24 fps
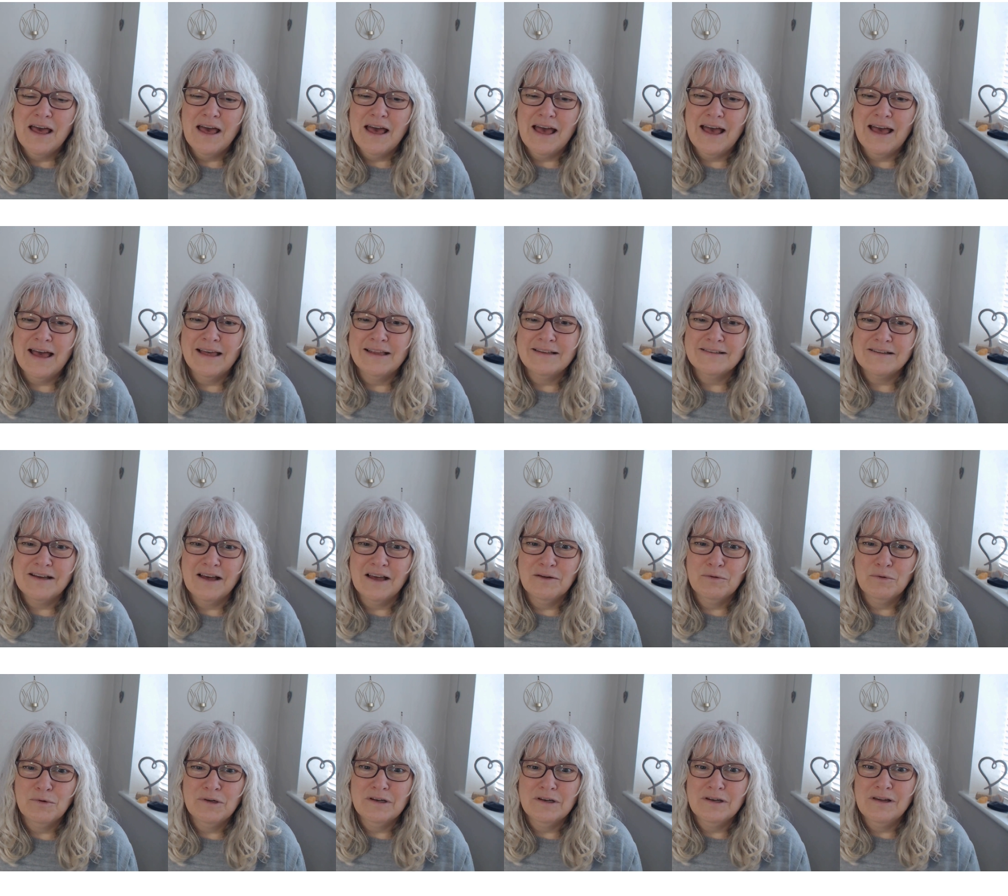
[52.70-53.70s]
and I
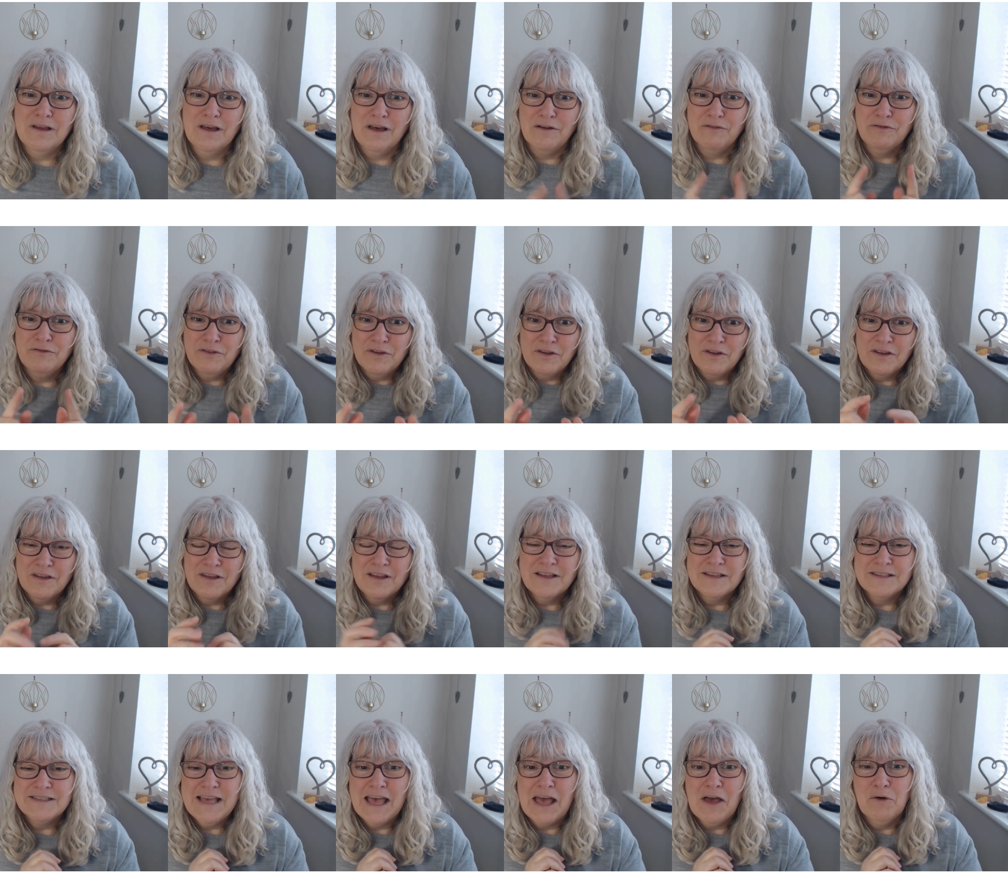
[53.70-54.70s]
would love
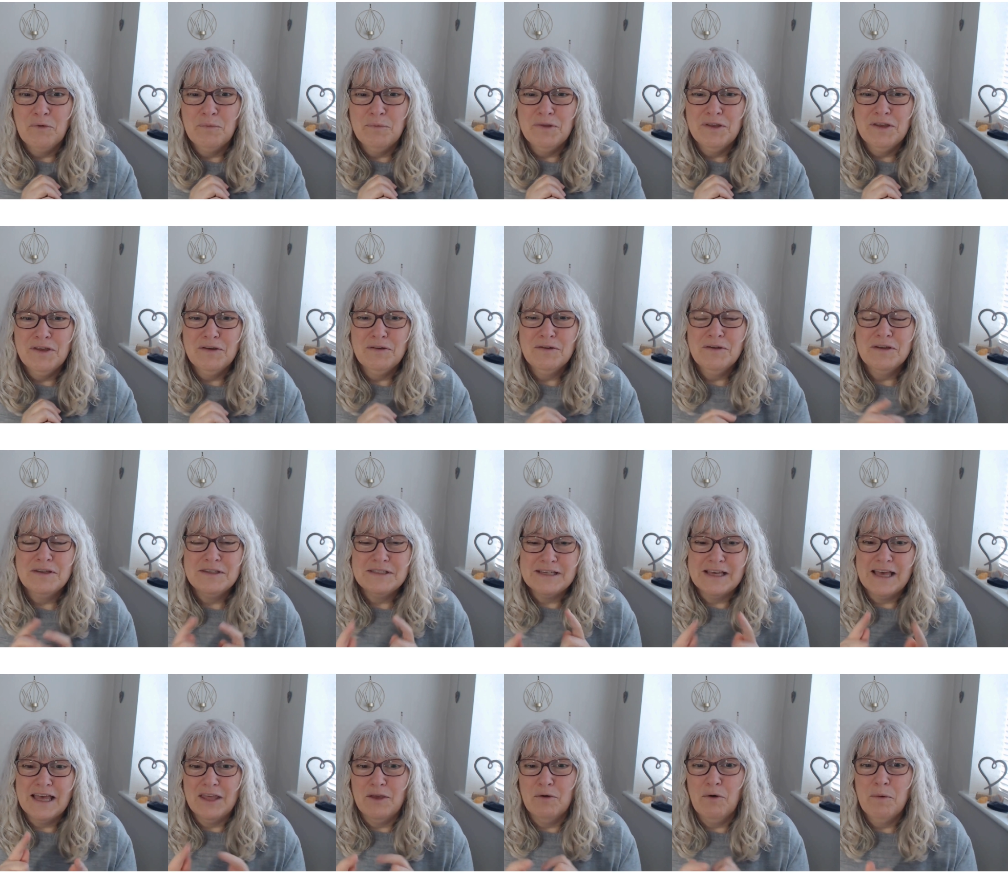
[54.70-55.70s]
to help you to
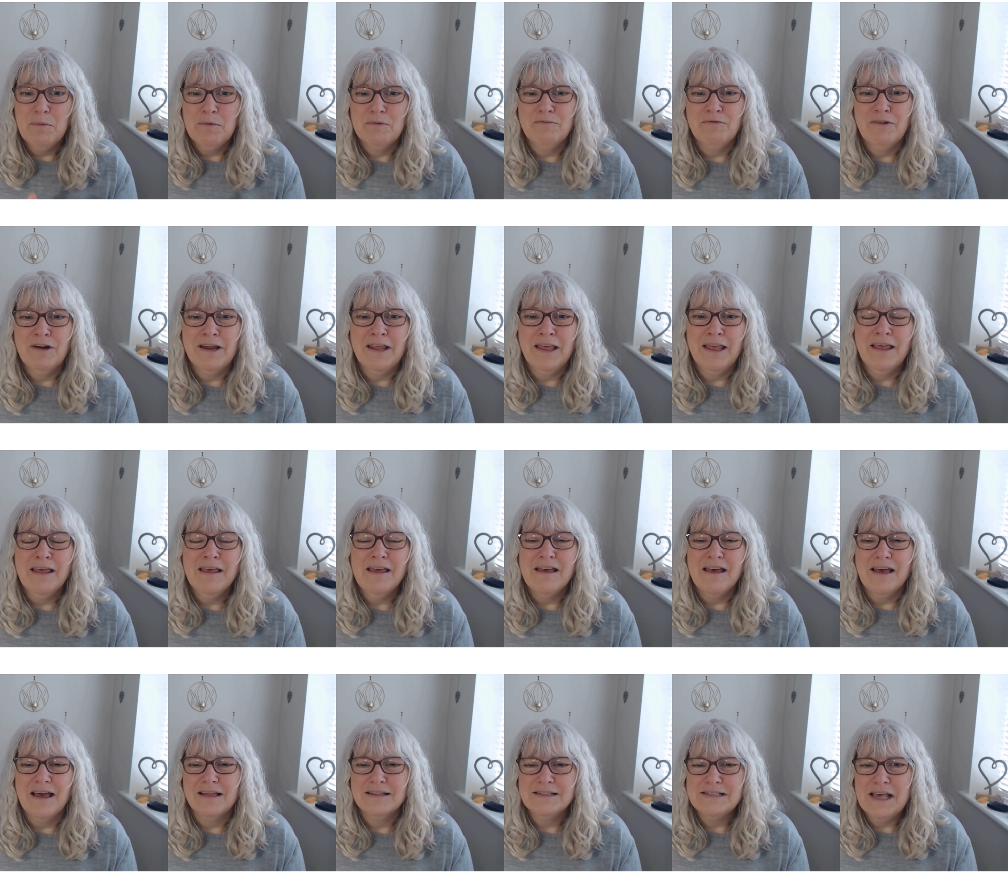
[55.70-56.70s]
get you up and running
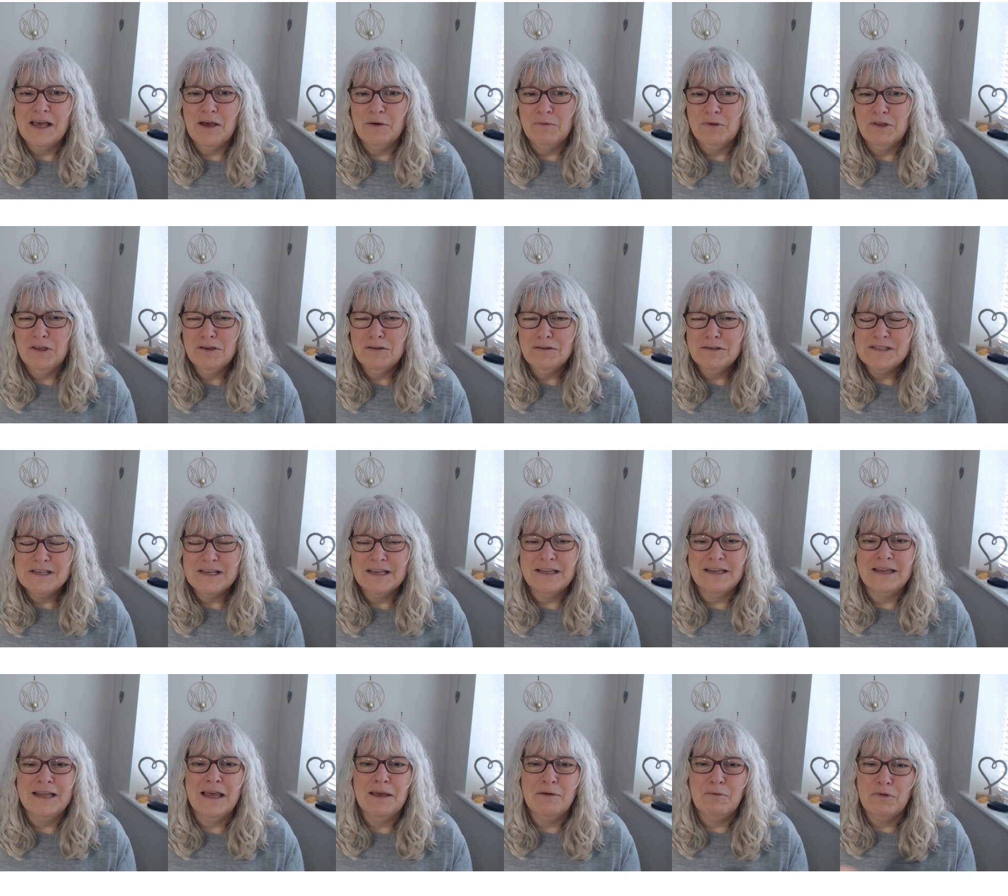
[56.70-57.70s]
and to help you to
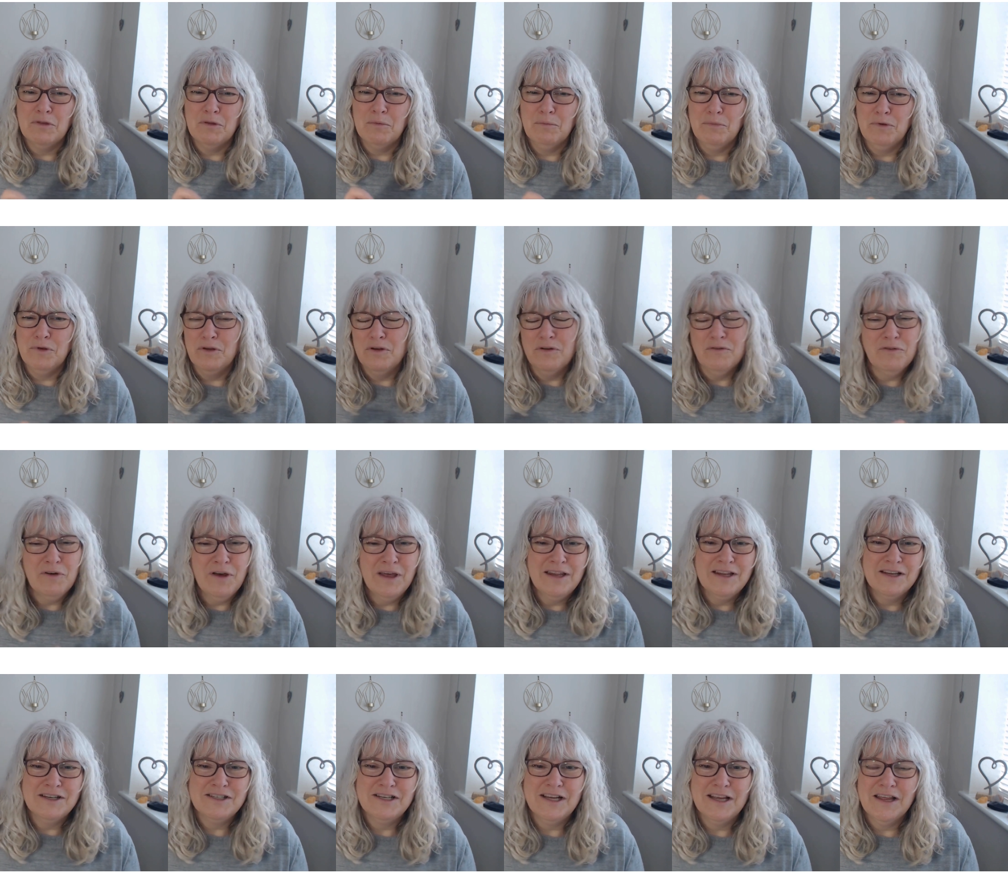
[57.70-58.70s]
connect with the beautiful
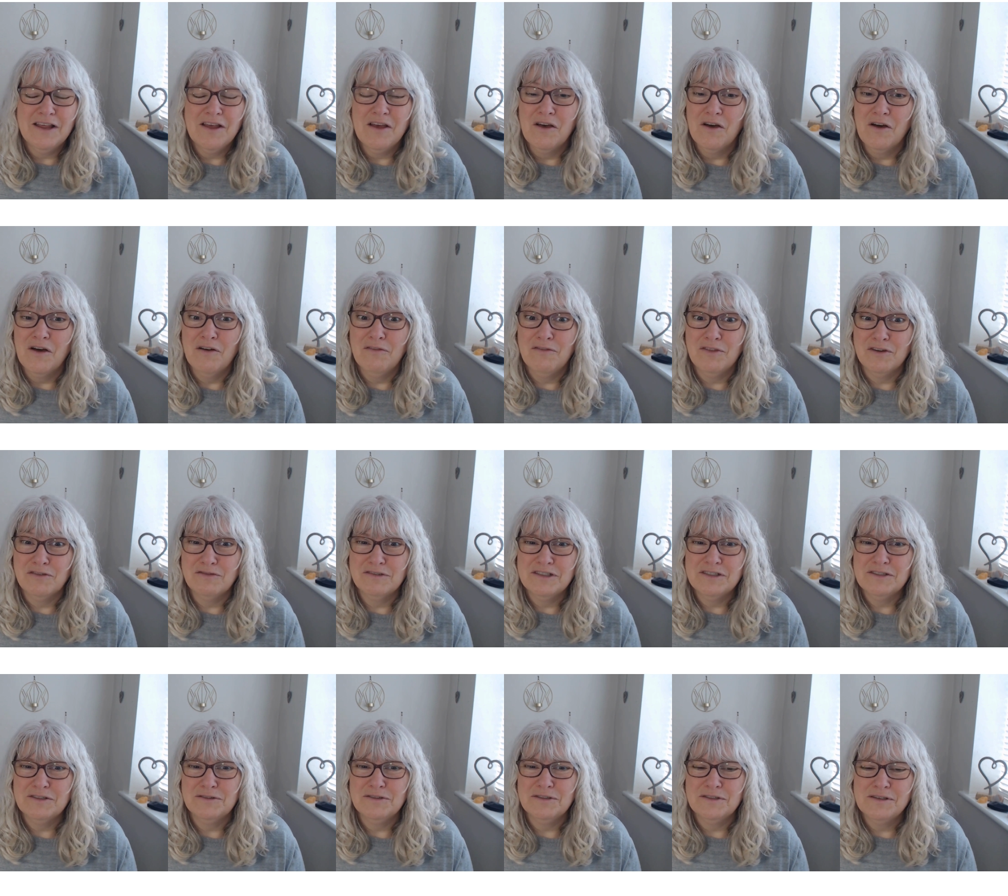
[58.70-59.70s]
energy of the
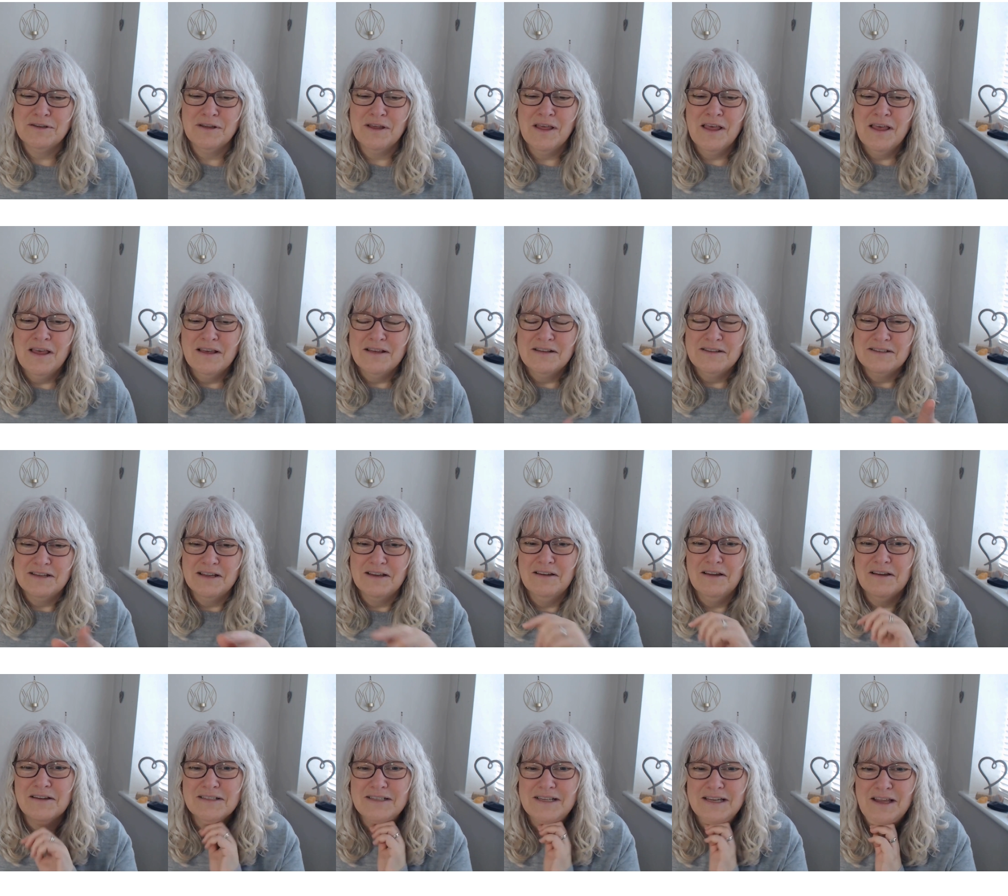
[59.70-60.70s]
crystals. So
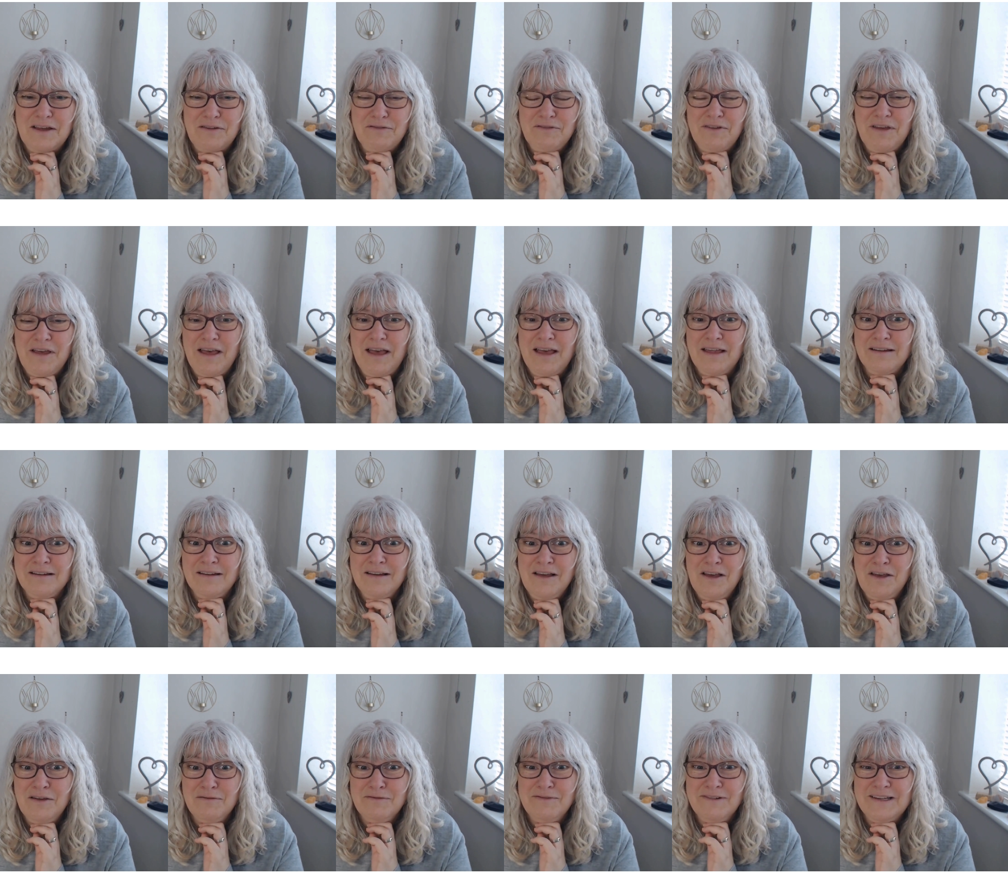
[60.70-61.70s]
lots of love, and I'll
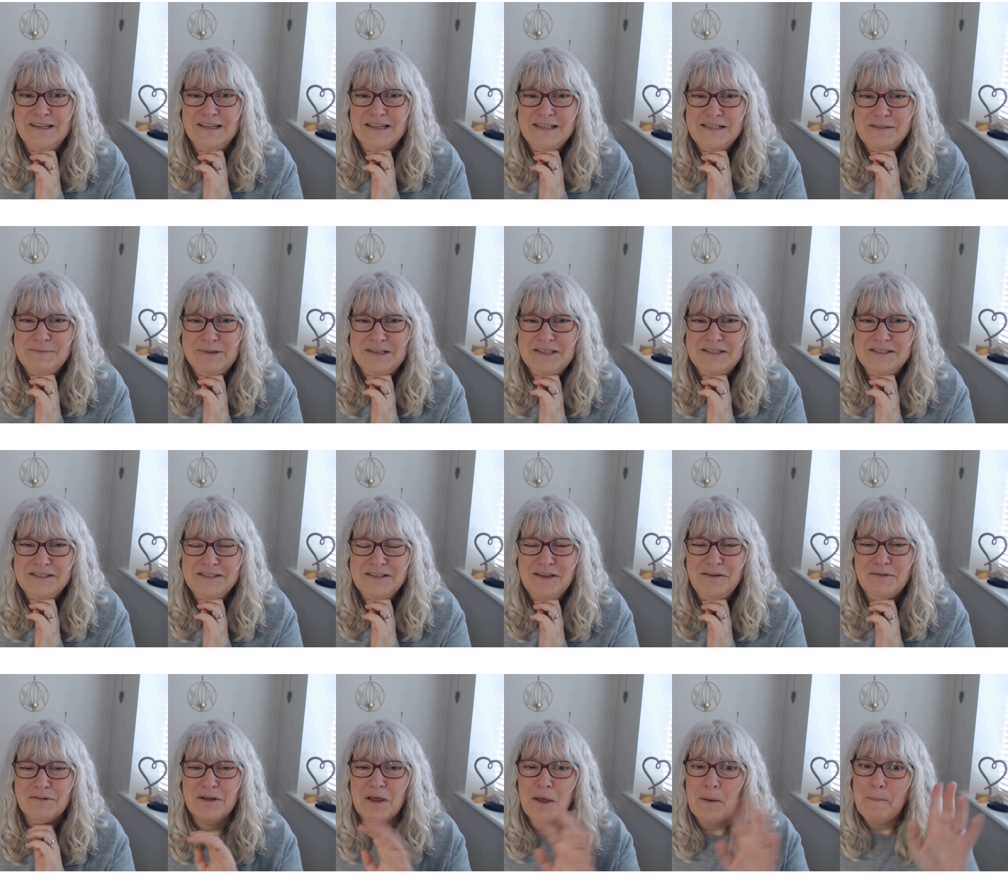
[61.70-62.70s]
hopefully speak to you
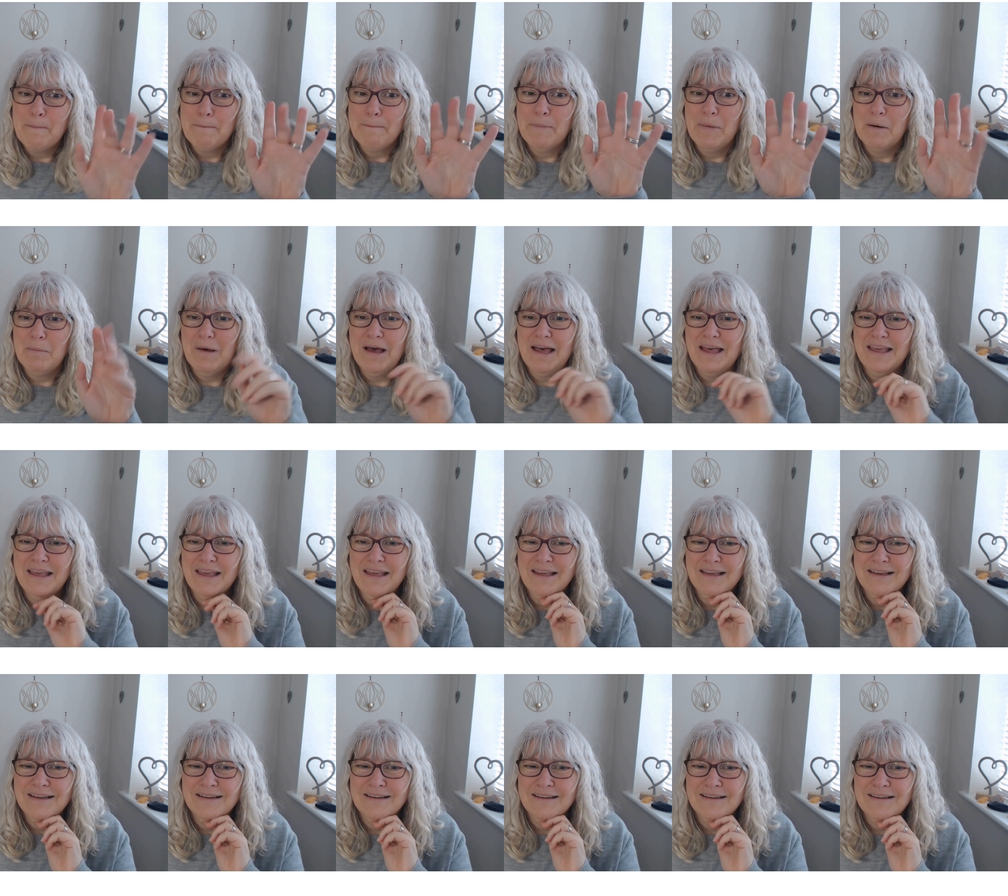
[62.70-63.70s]
soon. Bye-bye.